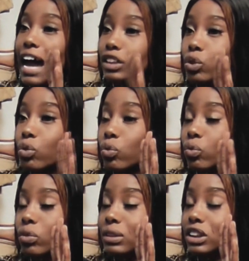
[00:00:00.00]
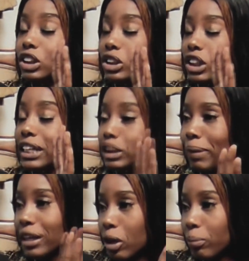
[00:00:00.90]
to change
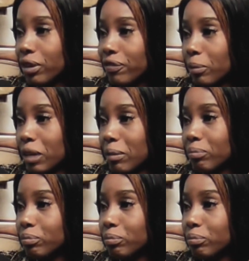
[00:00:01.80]
my number from him.